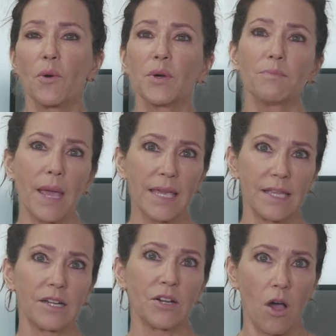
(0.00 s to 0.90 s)
when
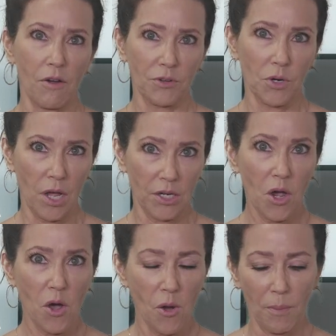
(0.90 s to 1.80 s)
making an offer on a
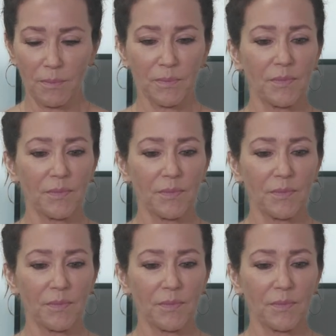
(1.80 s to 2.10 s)
home.